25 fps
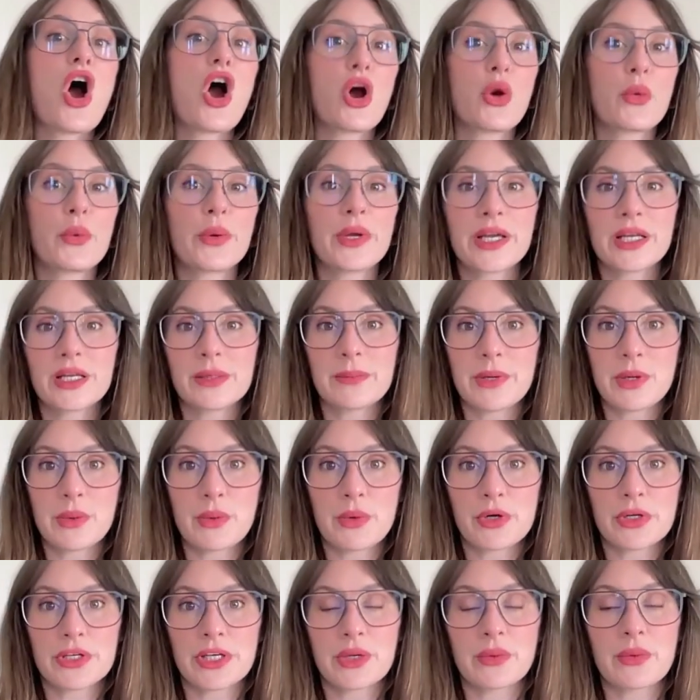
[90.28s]
are we going to be
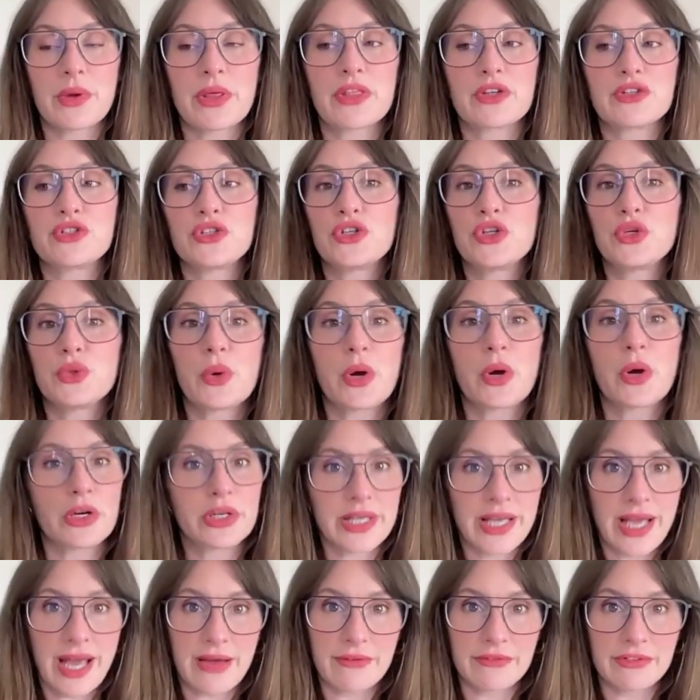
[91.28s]
working with? Do you
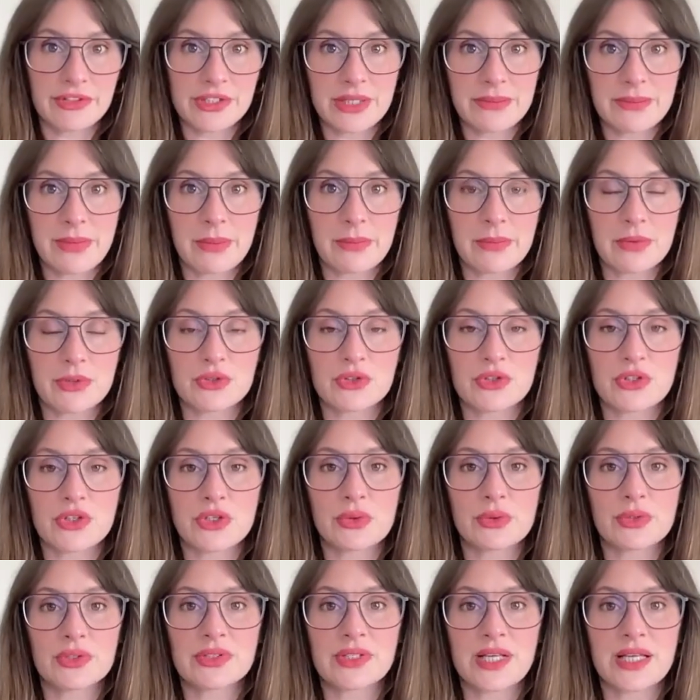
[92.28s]
already have team members that
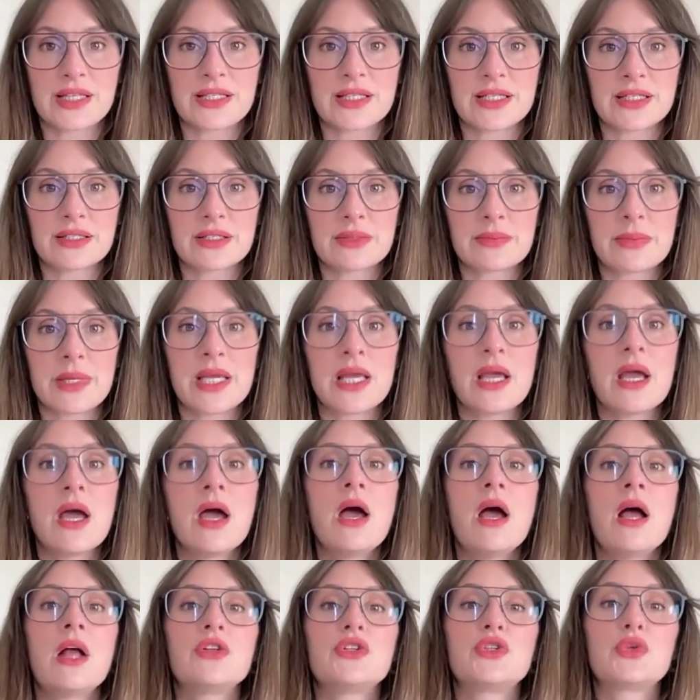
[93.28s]
you are sending to me?
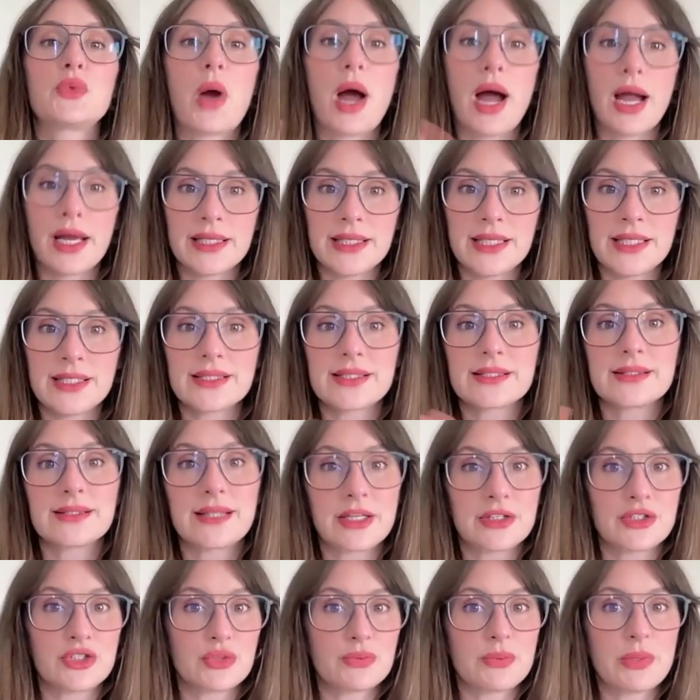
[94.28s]
Do I need to
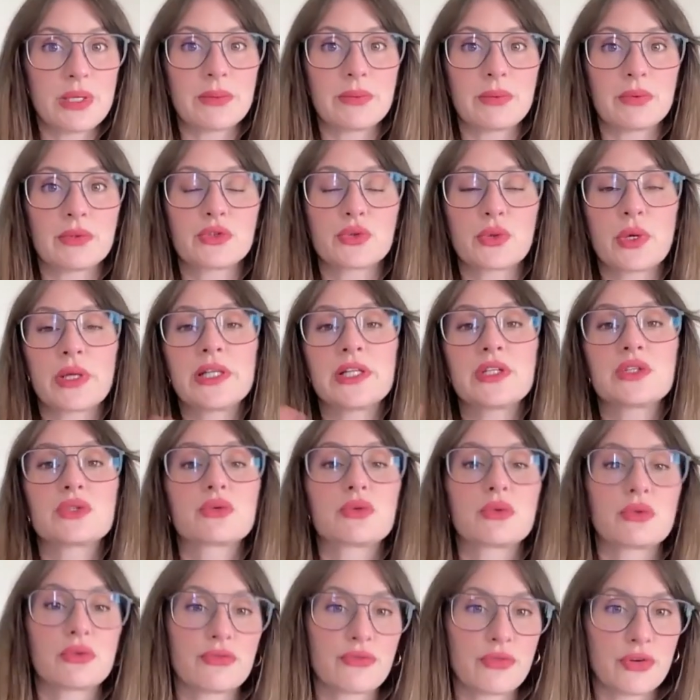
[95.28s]
send you people? Do I need
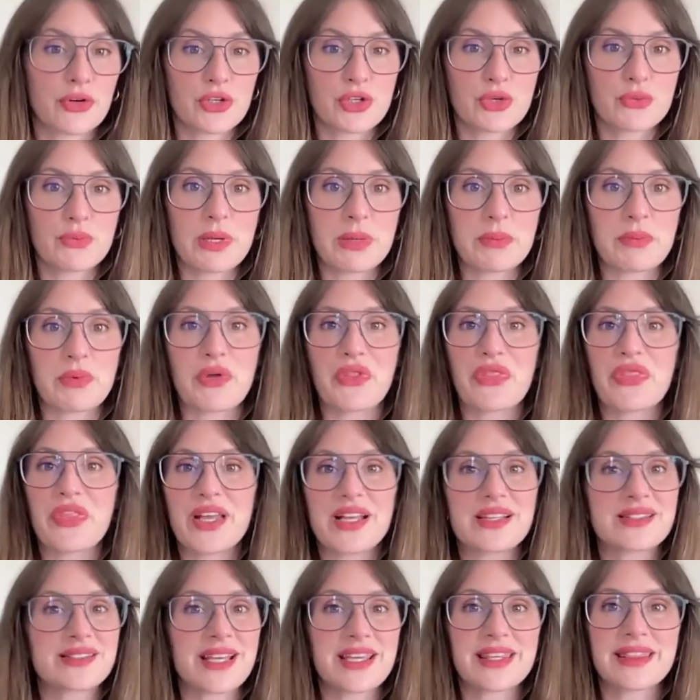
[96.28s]
to refer you people?
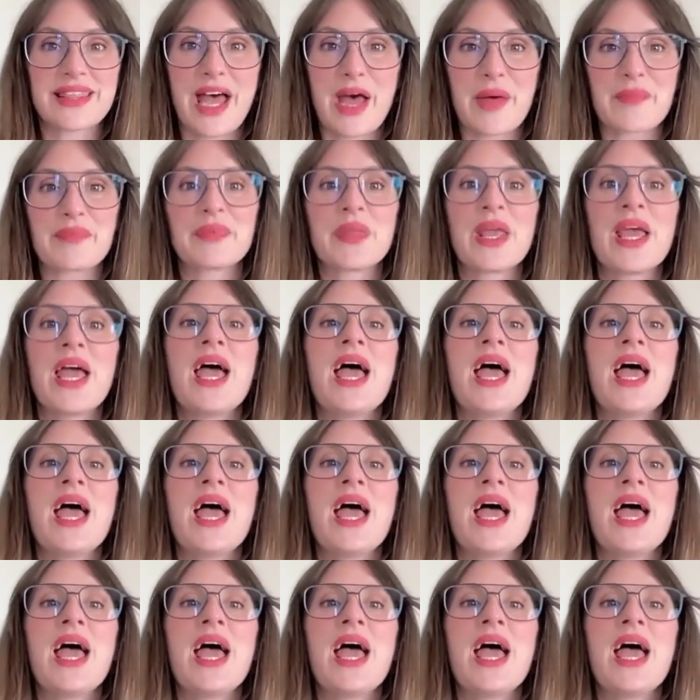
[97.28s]
Things like that.